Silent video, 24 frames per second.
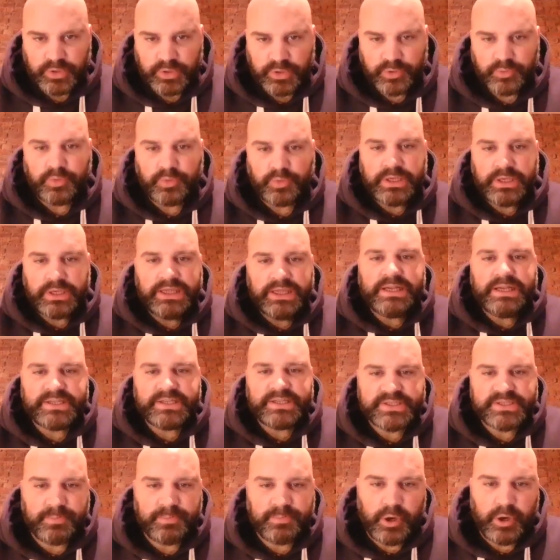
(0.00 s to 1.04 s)
were clearly
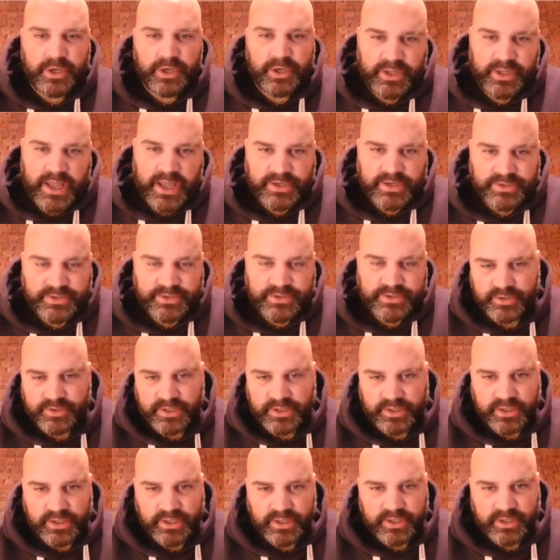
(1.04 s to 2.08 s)
disappointed at the end.
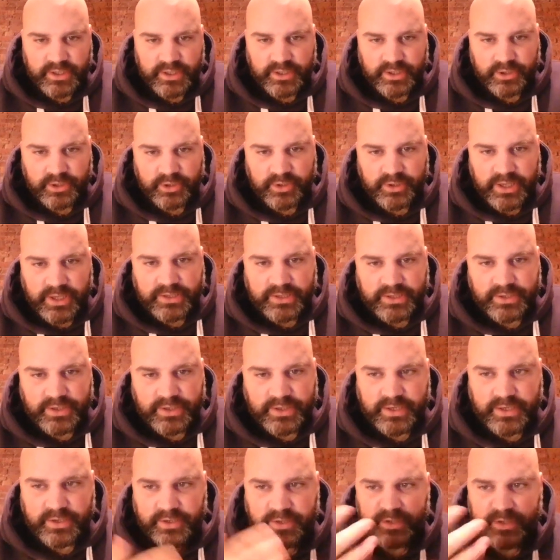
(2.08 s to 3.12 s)
In the at the
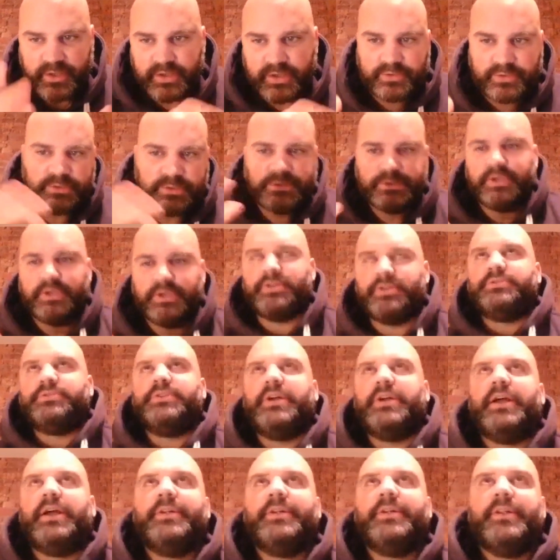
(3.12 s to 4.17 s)
end of the
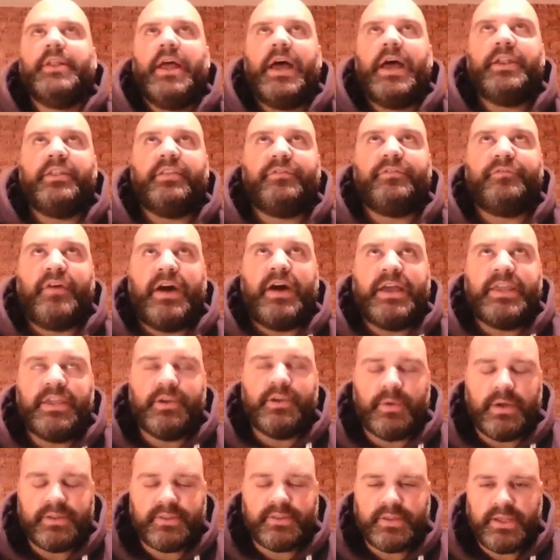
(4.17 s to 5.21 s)
end of the fight,
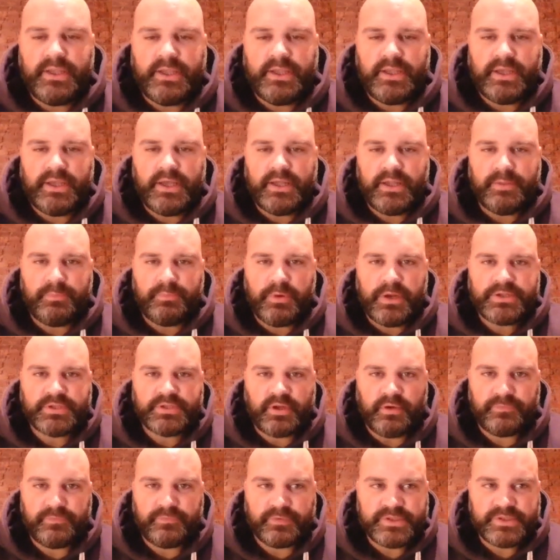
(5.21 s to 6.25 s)
you had the press
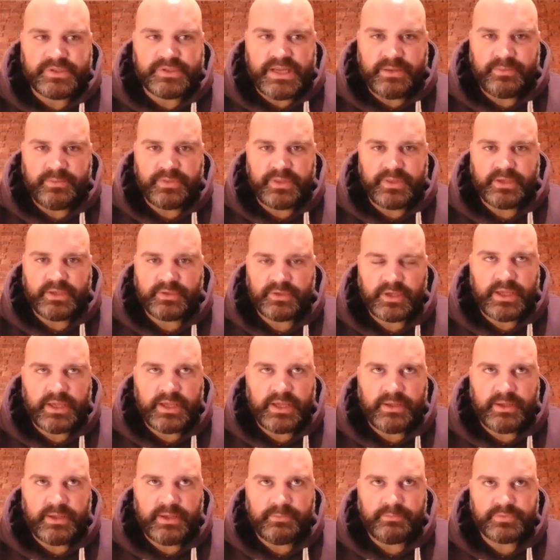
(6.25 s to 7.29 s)
conference type thing
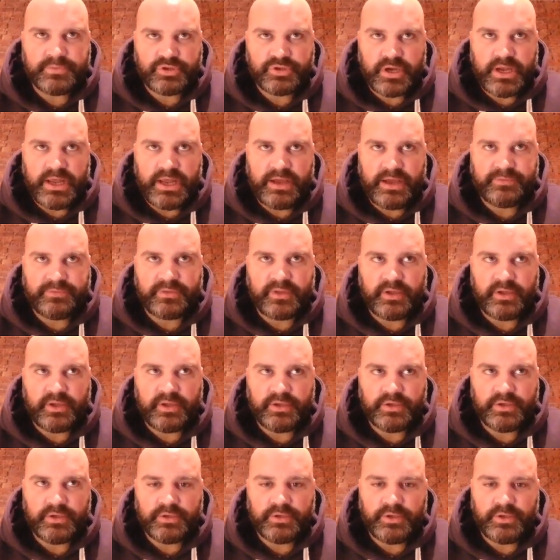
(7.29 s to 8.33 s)
straight after.
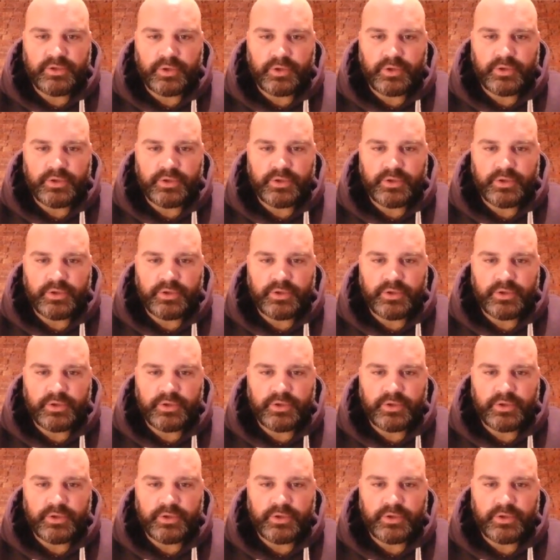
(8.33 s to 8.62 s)
You were gutted.